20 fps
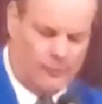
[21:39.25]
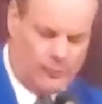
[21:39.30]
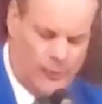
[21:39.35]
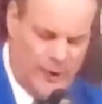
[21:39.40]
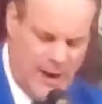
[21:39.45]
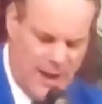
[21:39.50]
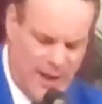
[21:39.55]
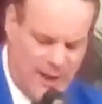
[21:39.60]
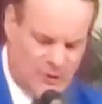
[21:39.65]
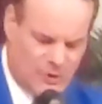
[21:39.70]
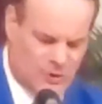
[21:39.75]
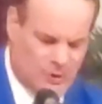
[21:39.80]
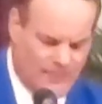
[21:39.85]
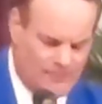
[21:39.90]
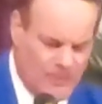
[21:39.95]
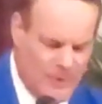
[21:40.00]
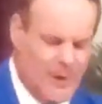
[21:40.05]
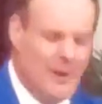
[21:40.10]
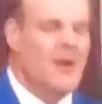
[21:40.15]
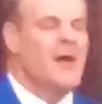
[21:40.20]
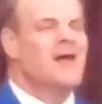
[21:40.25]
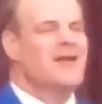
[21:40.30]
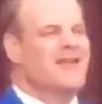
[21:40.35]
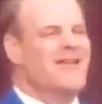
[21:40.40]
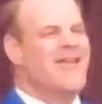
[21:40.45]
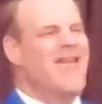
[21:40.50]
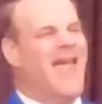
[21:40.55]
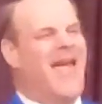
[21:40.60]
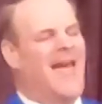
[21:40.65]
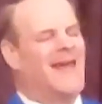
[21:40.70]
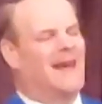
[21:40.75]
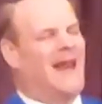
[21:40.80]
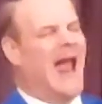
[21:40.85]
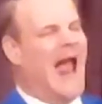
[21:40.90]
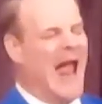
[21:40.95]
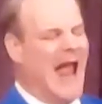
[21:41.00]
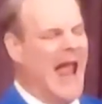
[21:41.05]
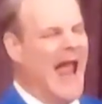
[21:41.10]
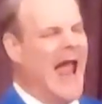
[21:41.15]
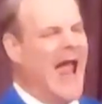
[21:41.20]
rich, yet
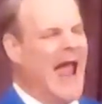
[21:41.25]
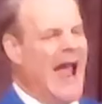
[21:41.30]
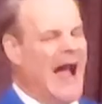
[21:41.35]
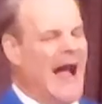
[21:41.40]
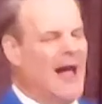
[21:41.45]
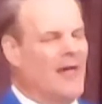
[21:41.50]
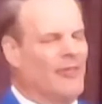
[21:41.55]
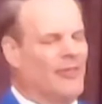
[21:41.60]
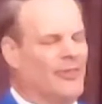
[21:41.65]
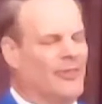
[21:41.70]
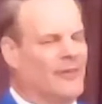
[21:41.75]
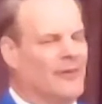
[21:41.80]
hath